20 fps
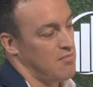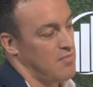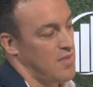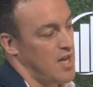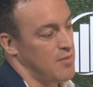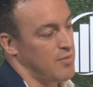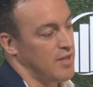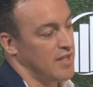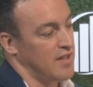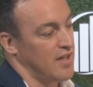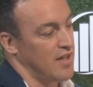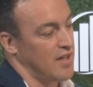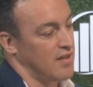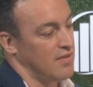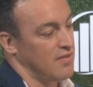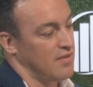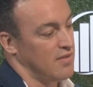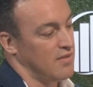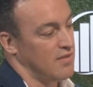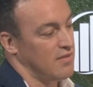maybe
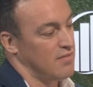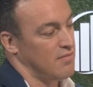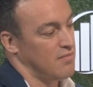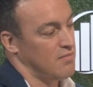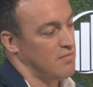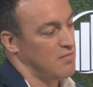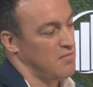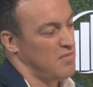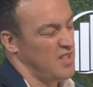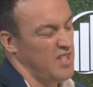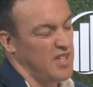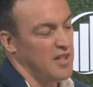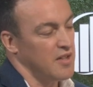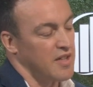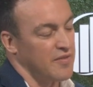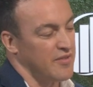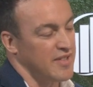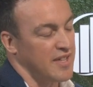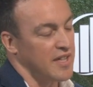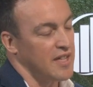the you
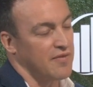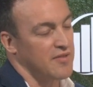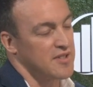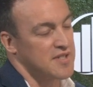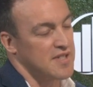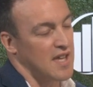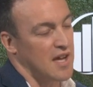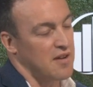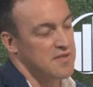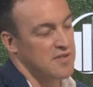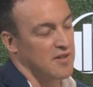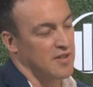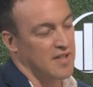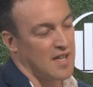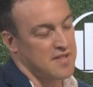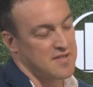don't even think of as downside.